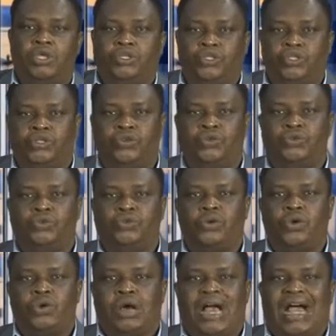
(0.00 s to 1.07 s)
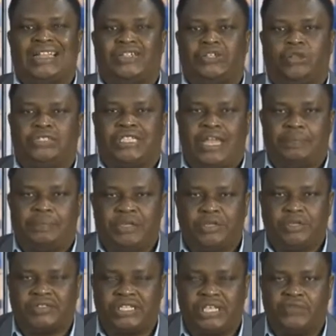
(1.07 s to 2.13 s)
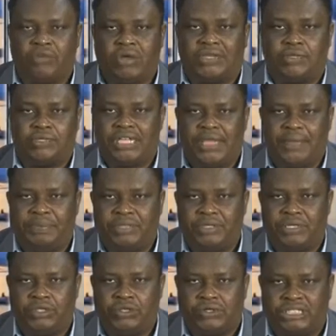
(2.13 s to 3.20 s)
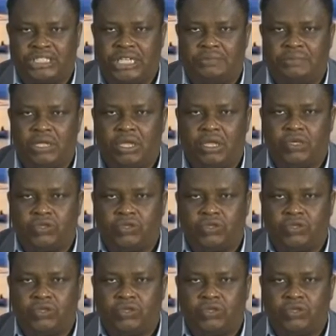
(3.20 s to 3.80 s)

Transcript: you are not helping yourself. You are not helping your team.